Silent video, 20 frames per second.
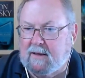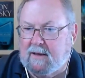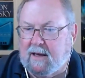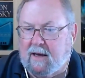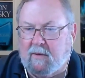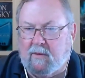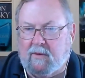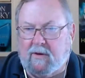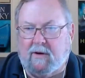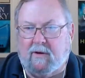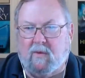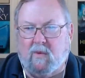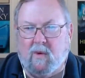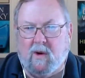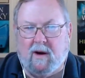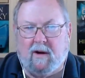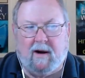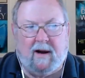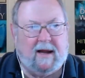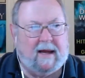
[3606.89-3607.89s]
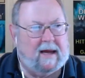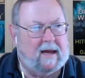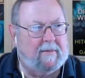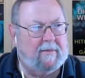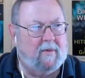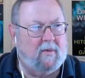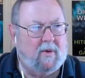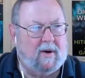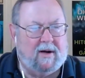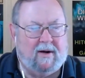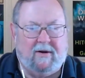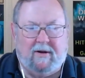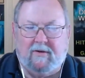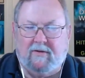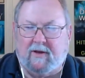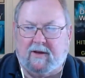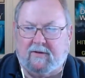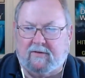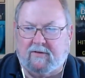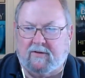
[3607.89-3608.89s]
I want to know where I am and what it is
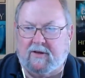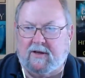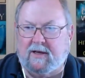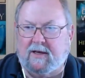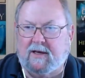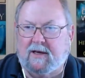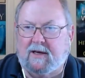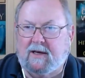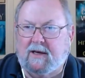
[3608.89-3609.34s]
I see."